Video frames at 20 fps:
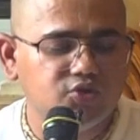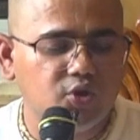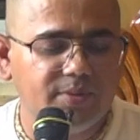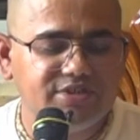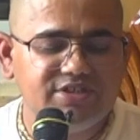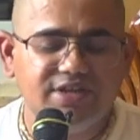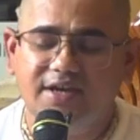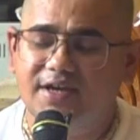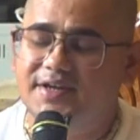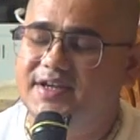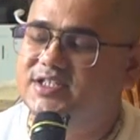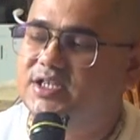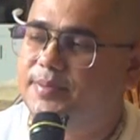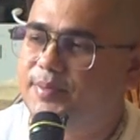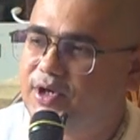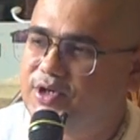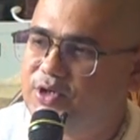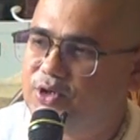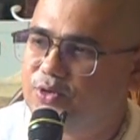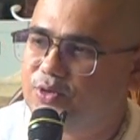so much eagerness
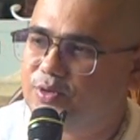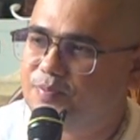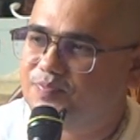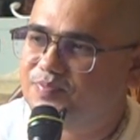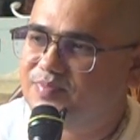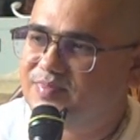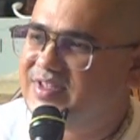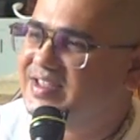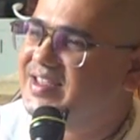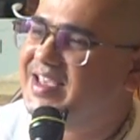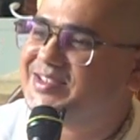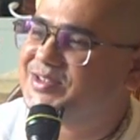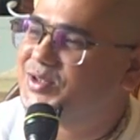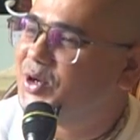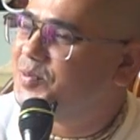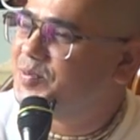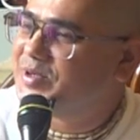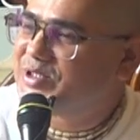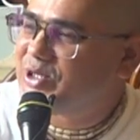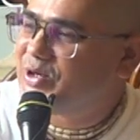upon you. He has
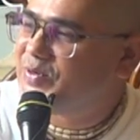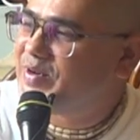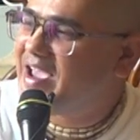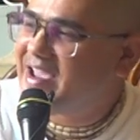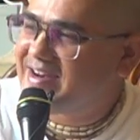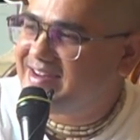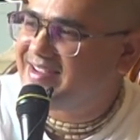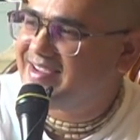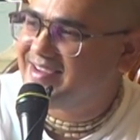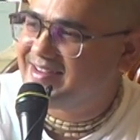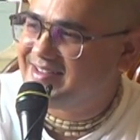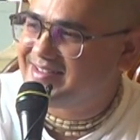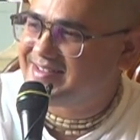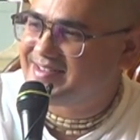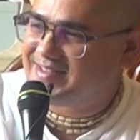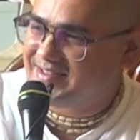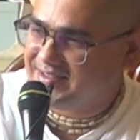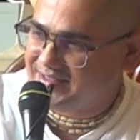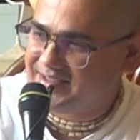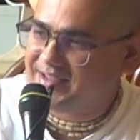not bestowed any
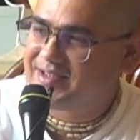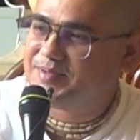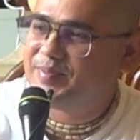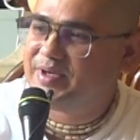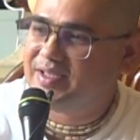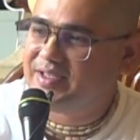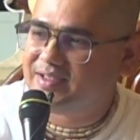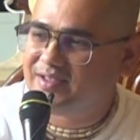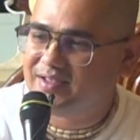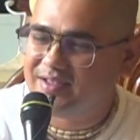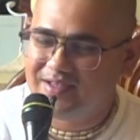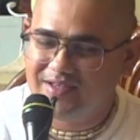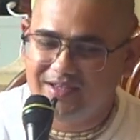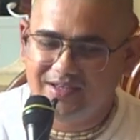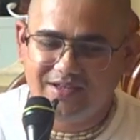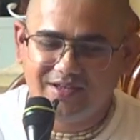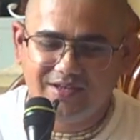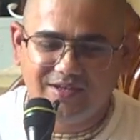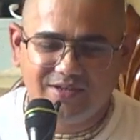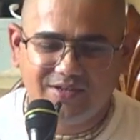eagerness in me.
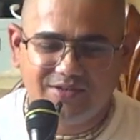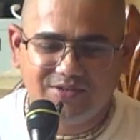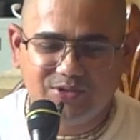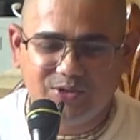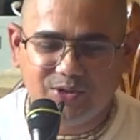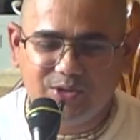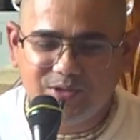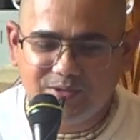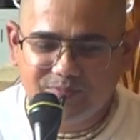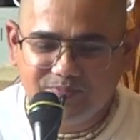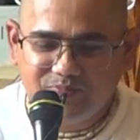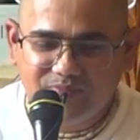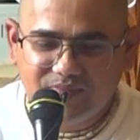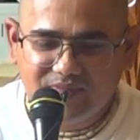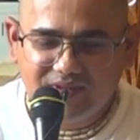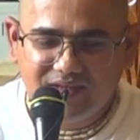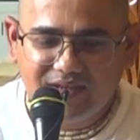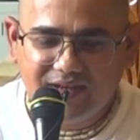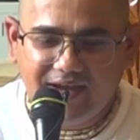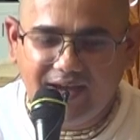
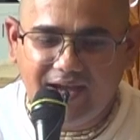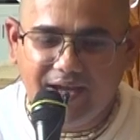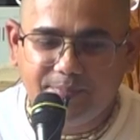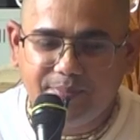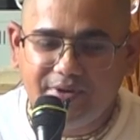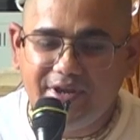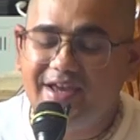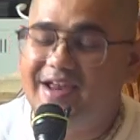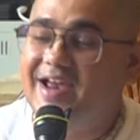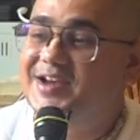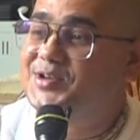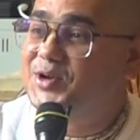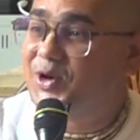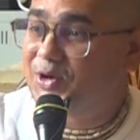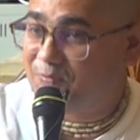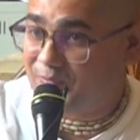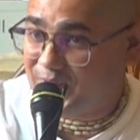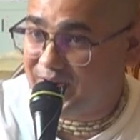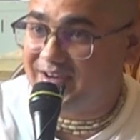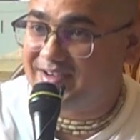So I pray at
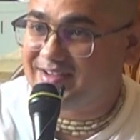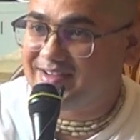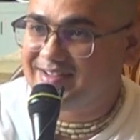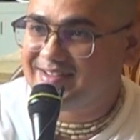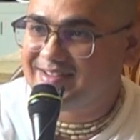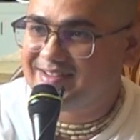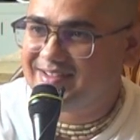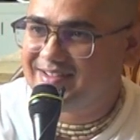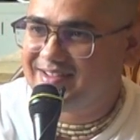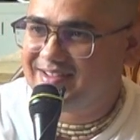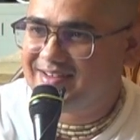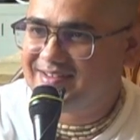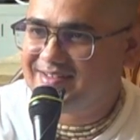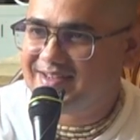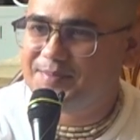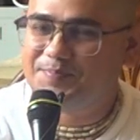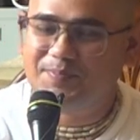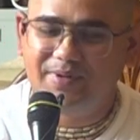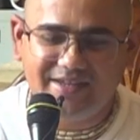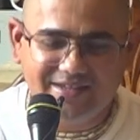your feet
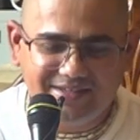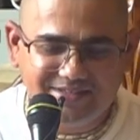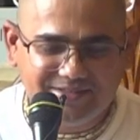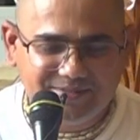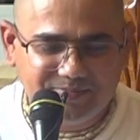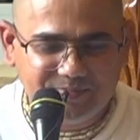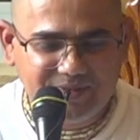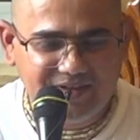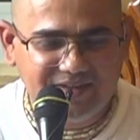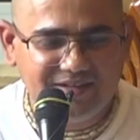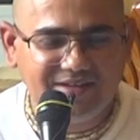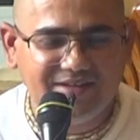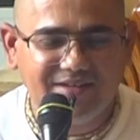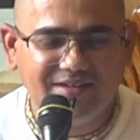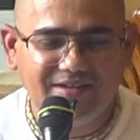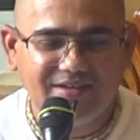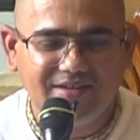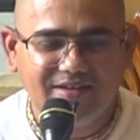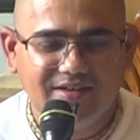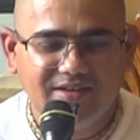that please
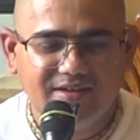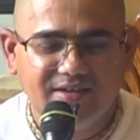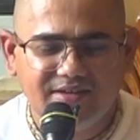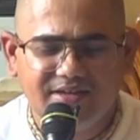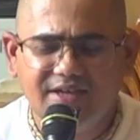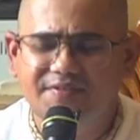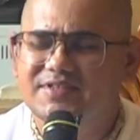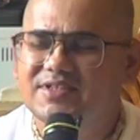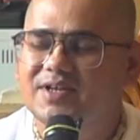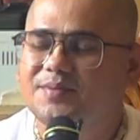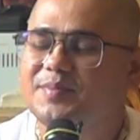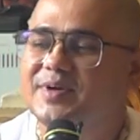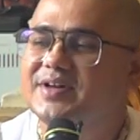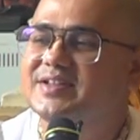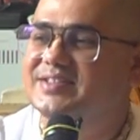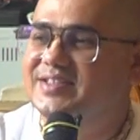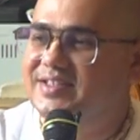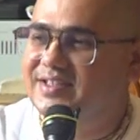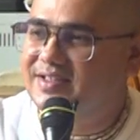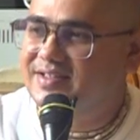be give some
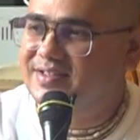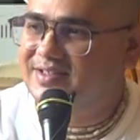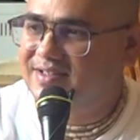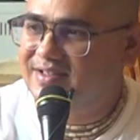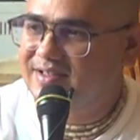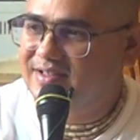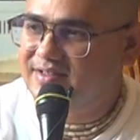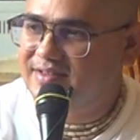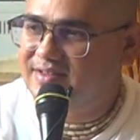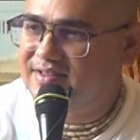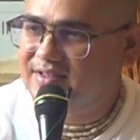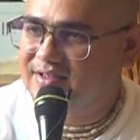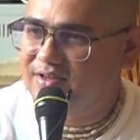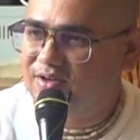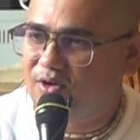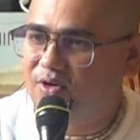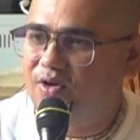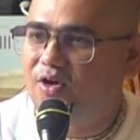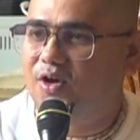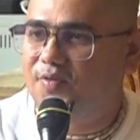mercy
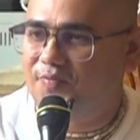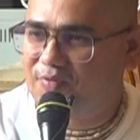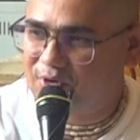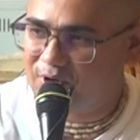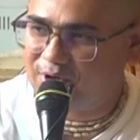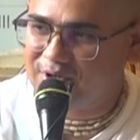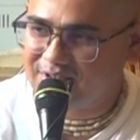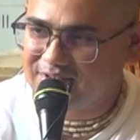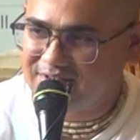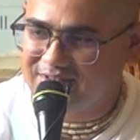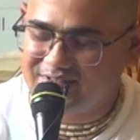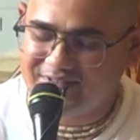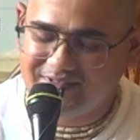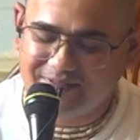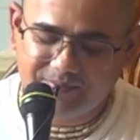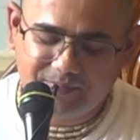of yours.